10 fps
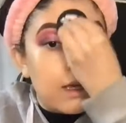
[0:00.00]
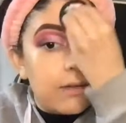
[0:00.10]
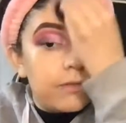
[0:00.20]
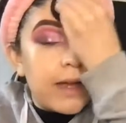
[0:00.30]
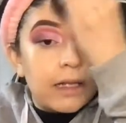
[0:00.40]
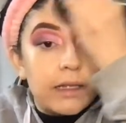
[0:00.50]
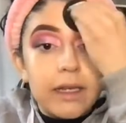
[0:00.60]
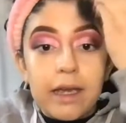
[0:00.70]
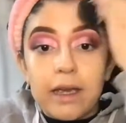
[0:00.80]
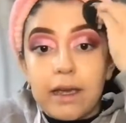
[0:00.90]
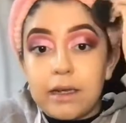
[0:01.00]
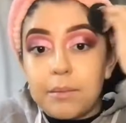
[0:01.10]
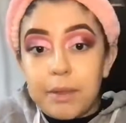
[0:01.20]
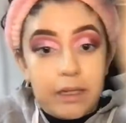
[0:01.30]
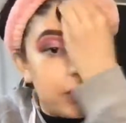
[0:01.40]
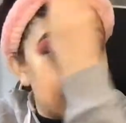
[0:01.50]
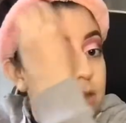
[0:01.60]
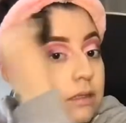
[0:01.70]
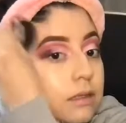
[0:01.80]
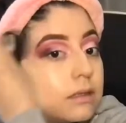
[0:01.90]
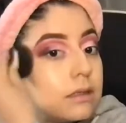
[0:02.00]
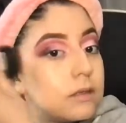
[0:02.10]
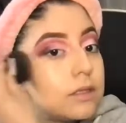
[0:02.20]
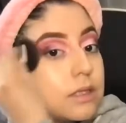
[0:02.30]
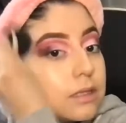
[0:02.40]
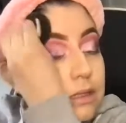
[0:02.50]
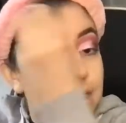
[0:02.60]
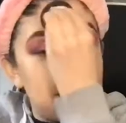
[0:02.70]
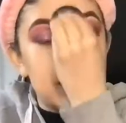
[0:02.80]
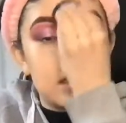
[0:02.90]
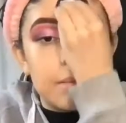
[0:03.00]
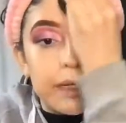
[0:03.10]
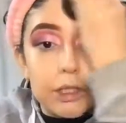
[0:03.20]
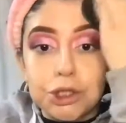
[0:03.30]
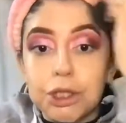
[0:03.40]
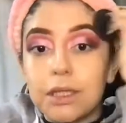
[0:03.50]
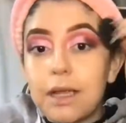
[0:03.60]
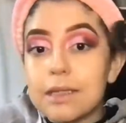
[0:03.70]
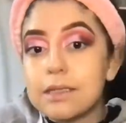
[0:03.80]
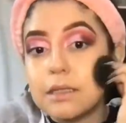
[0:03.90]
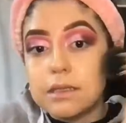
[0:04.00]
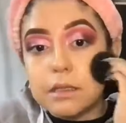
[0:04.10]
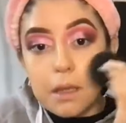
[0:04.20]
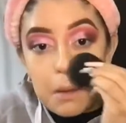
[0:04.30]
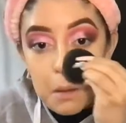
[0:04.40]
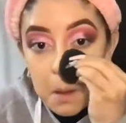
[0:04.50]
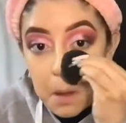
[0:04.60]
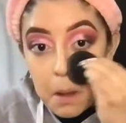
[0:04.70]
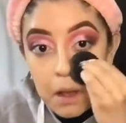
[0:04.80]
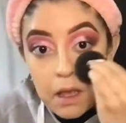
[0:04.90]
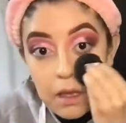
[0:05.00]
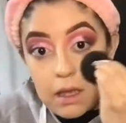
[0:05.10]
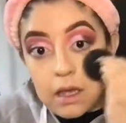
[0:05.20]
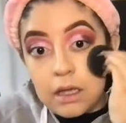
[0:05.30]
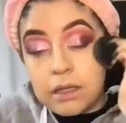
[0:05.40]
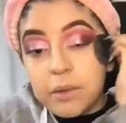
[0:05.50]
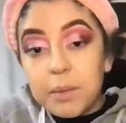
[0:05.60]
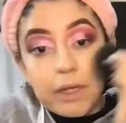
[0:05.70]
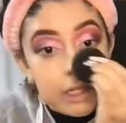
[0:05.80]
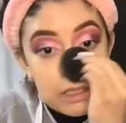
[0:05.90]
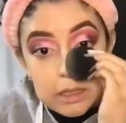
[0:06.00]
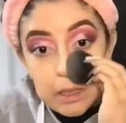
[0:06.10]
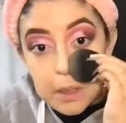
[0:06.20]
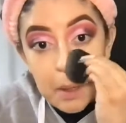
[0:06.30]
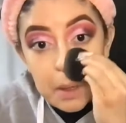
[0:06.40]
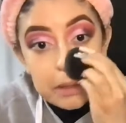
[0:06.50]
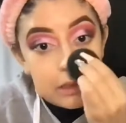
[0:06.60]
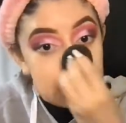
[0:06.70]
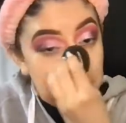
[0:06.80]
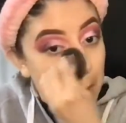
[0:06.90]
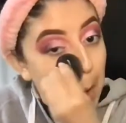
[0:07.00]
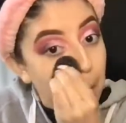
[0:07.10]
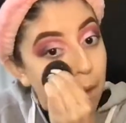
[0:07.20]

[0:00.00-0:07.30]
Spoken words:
Valley and Pierce, just taking some extra classes. And they were pretty easy, honestly.